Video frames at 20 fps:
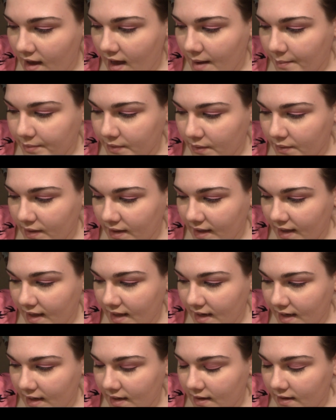uploading
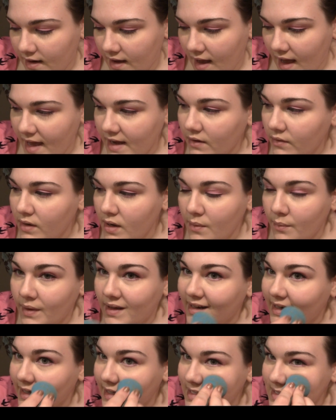it, and I don't know
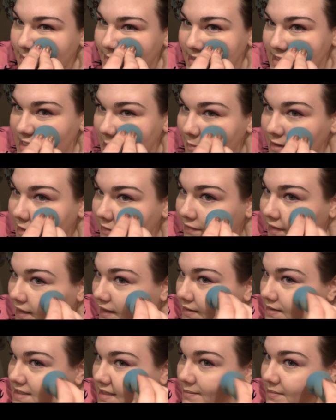what it is, but some of the
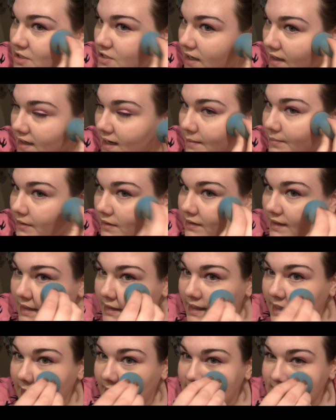videos I've been trying to upload lately,